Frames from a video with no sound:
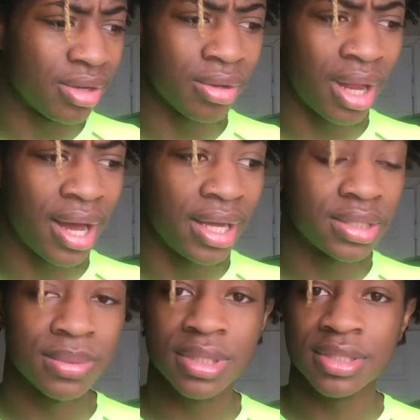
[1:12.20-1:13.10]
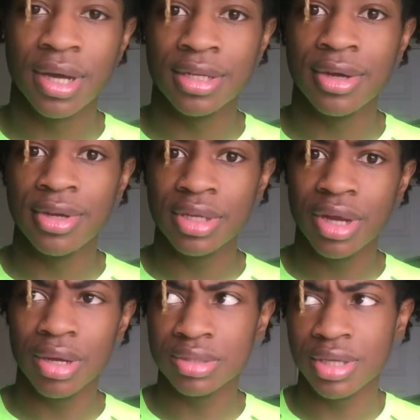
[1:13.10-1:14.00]
No lies. Because the annoying
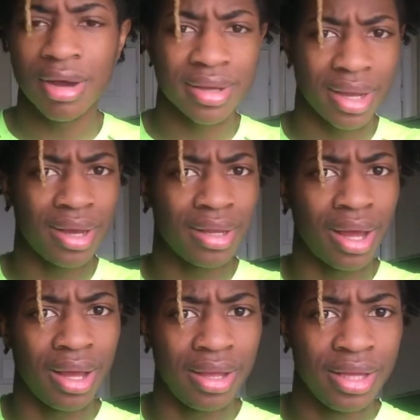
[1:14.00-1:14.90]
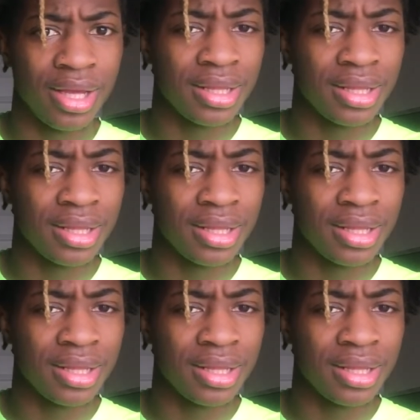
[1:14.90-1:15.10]
girls, y'all care a lot.